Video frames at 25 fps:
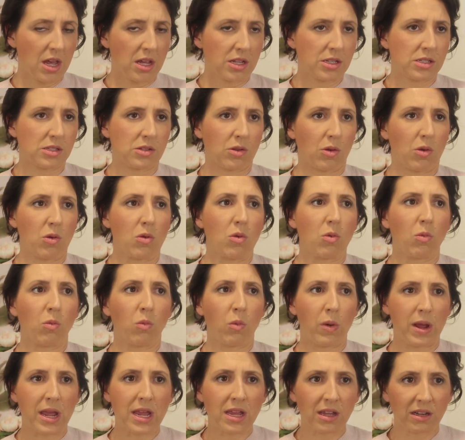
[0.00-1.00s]
So
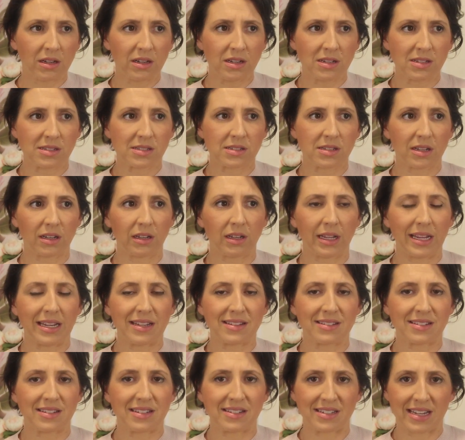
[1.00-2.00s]
weakness
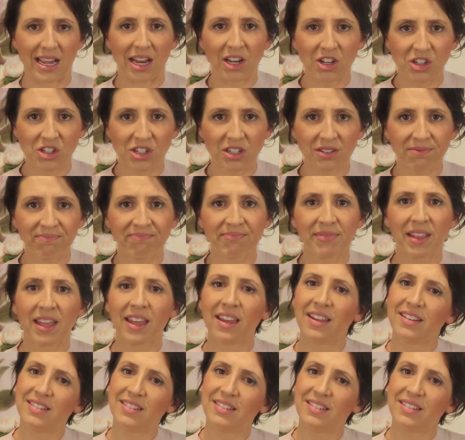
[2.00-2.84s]
leads to tension,